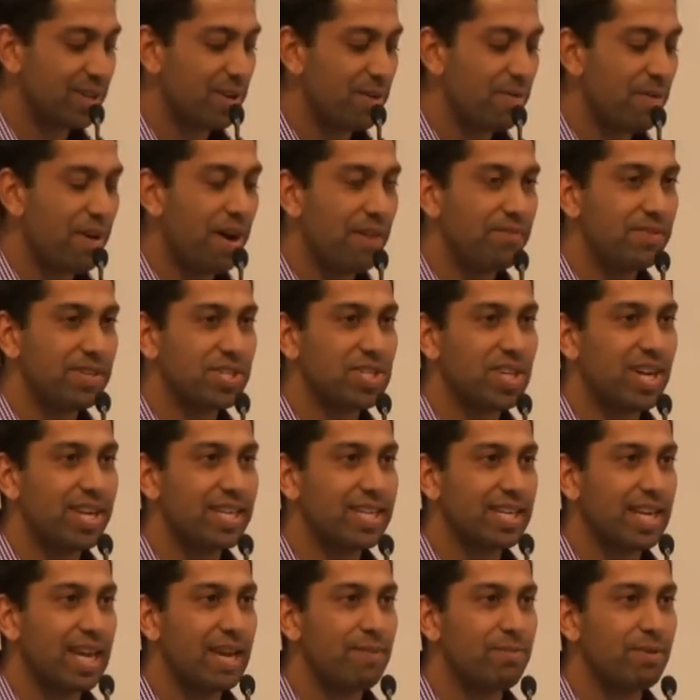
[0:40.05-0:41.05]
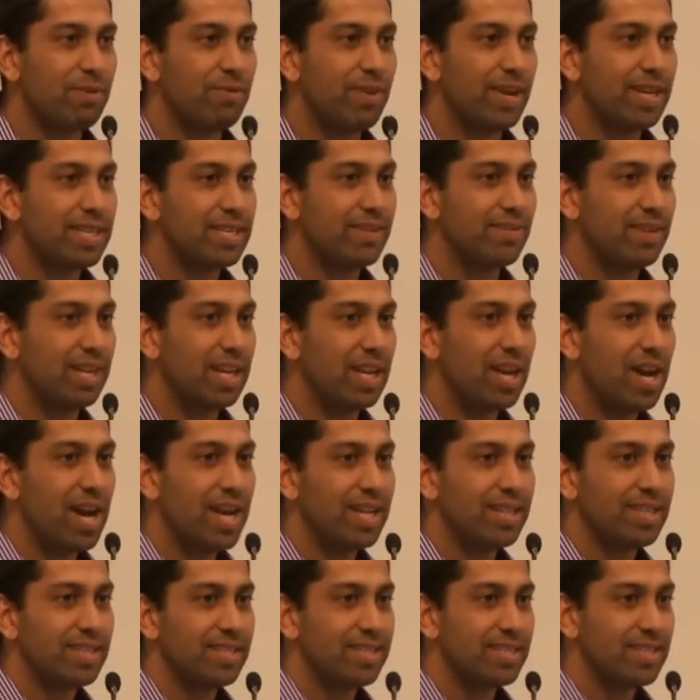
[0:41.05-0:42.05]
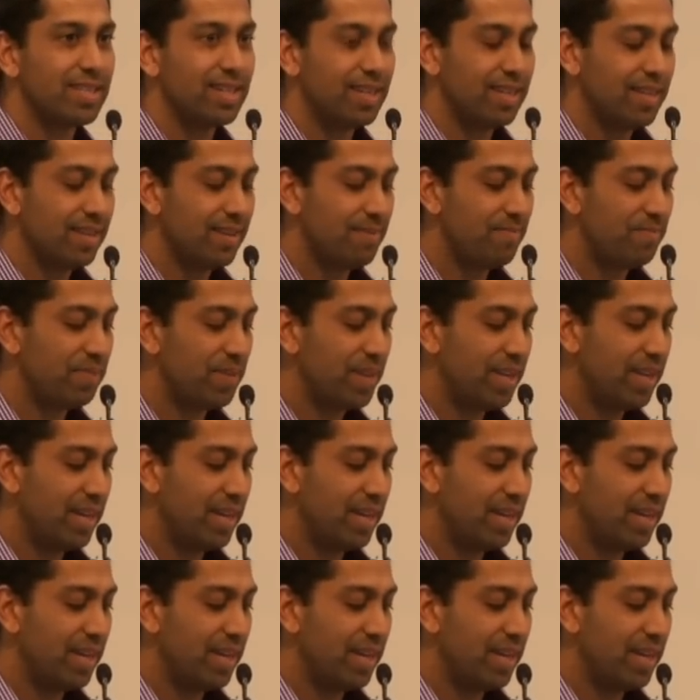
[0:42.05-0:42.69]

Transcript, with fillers: So I've decided to keep it relatively light this year.